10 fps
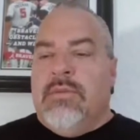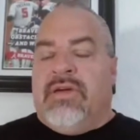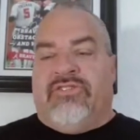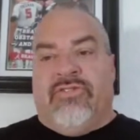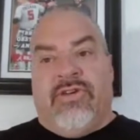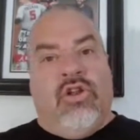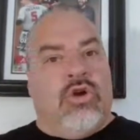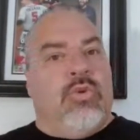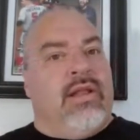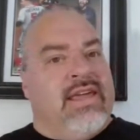Because if you
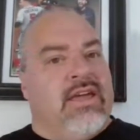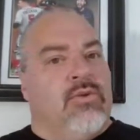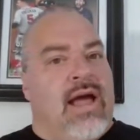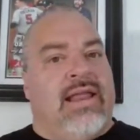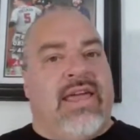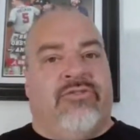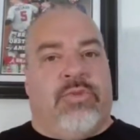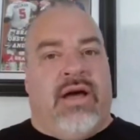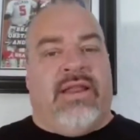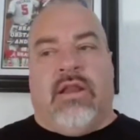look what Lincoln Riley has
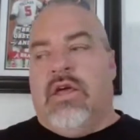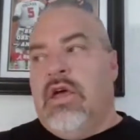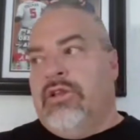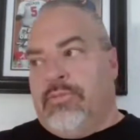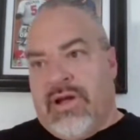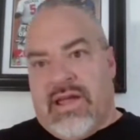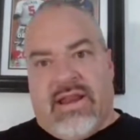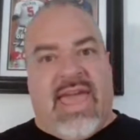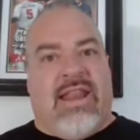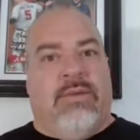brought in to bring
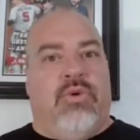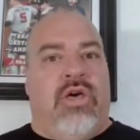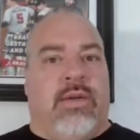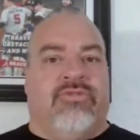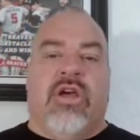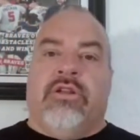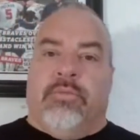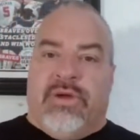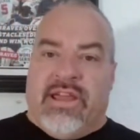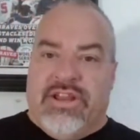in Caleb Williams,
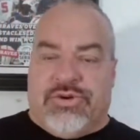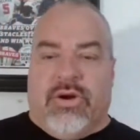to bring in